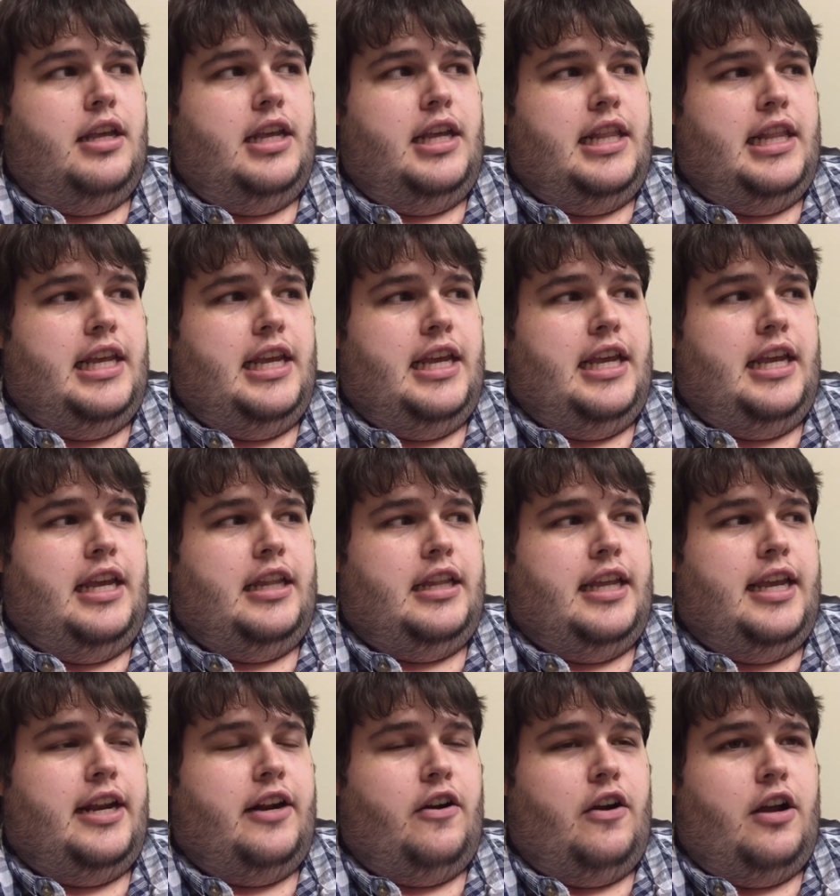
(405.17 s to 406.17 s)
And then
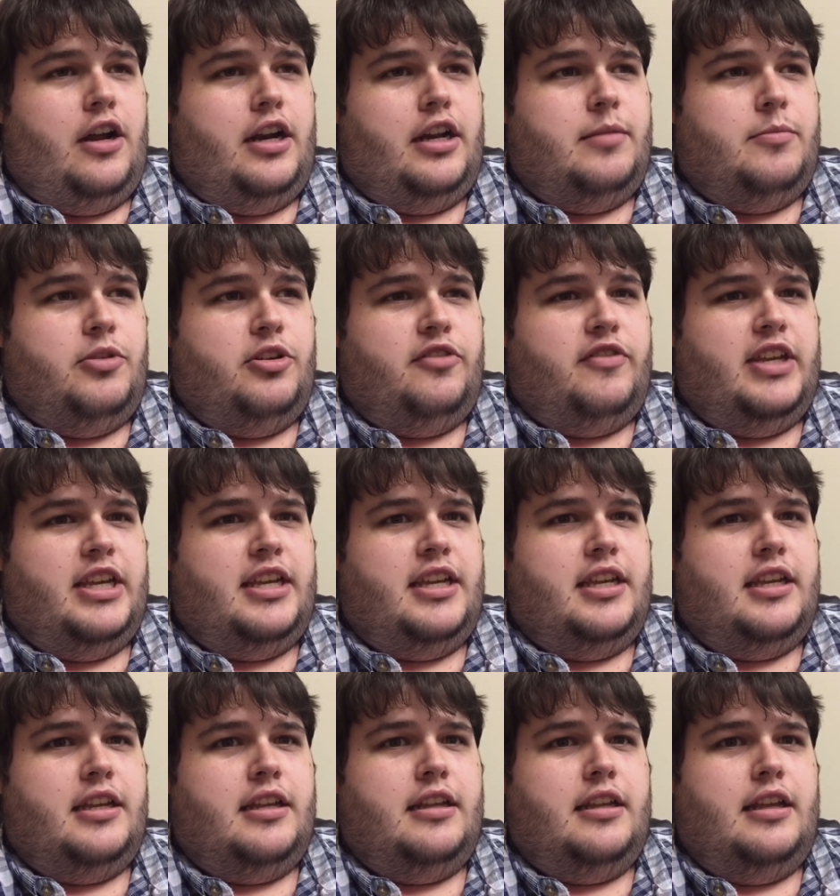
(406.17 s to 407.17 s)
later on in the
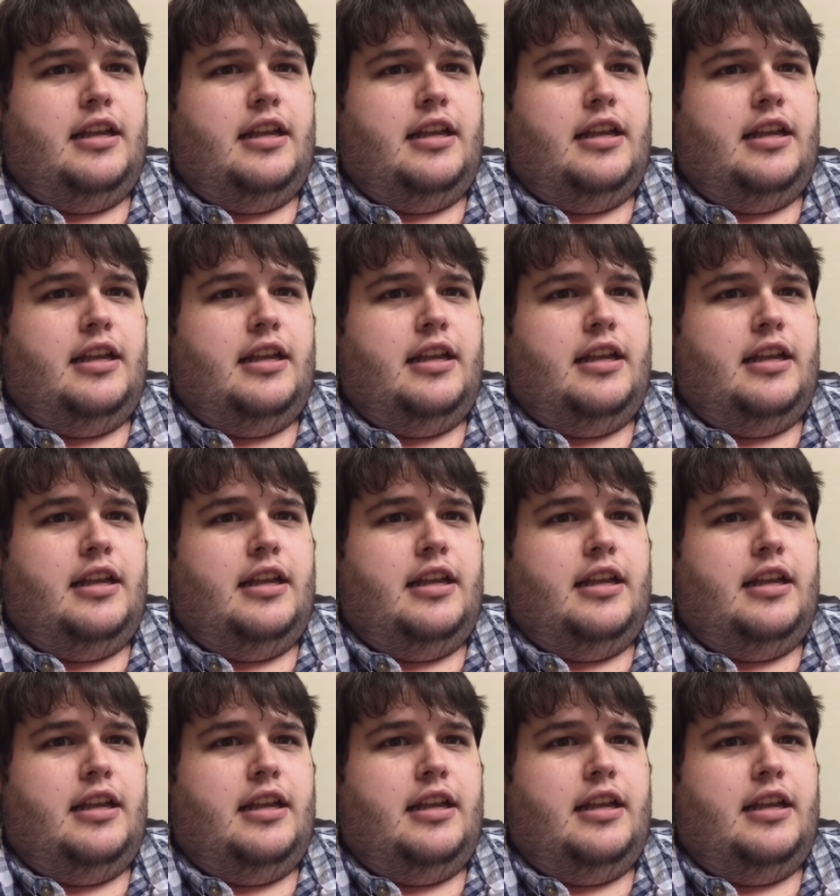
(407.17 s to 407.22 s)
movie,